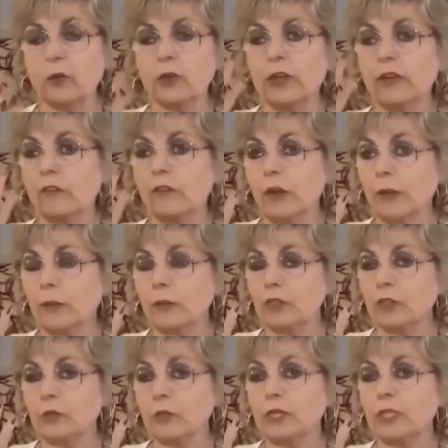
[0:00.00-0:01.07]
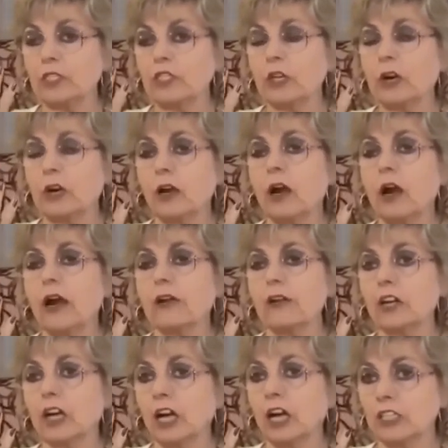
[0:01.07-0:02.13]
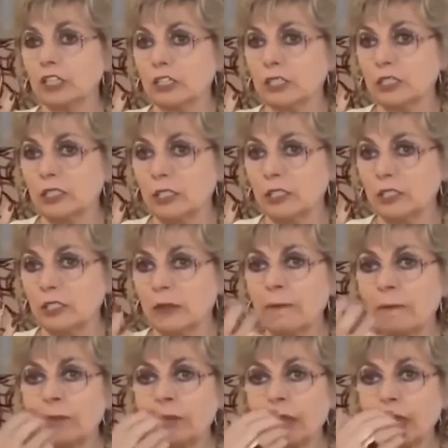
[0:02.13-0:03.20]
We're never able to reach our higher consciousness.